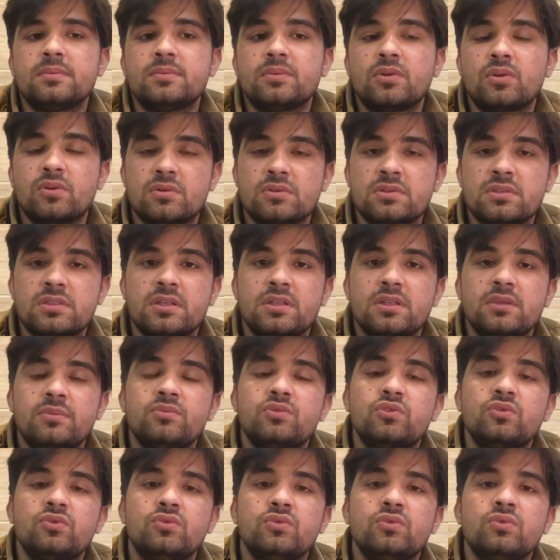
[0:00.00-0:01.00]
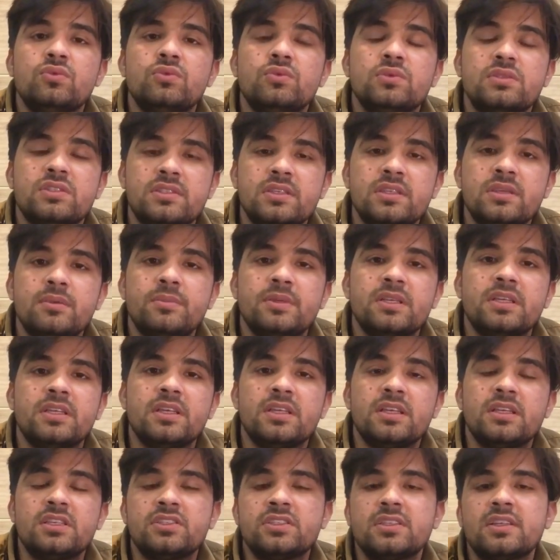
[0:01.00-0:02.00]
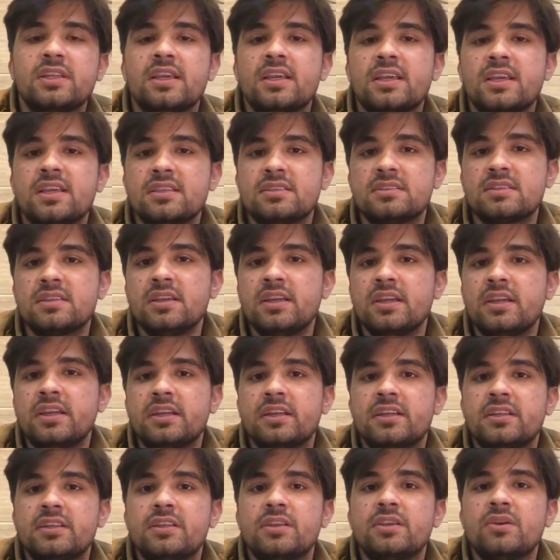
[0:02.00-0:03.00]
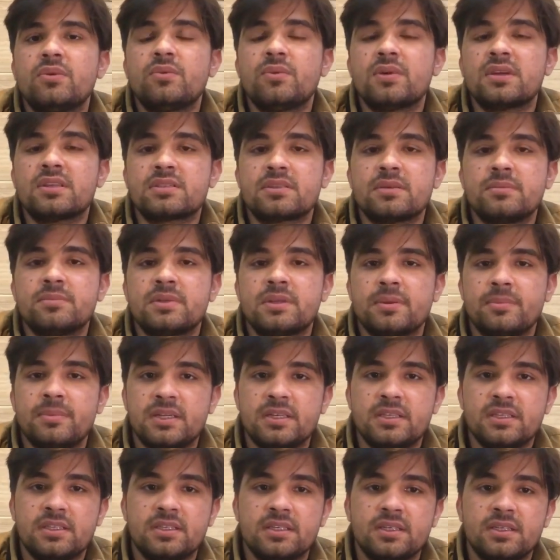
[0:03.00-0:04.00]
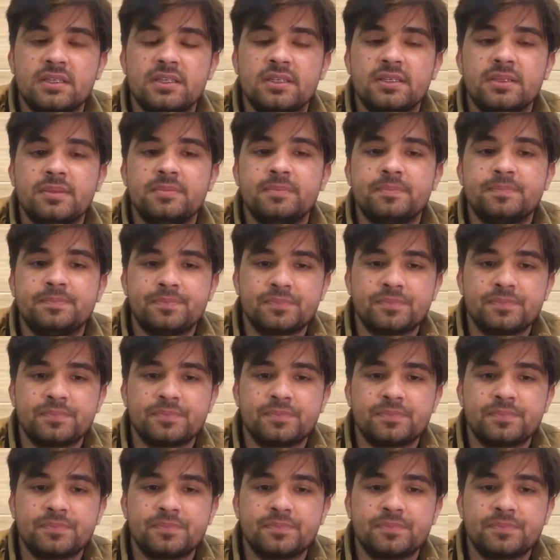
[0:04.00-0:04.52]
counsel him to do steam inhalation as it gives asymptomatic relief.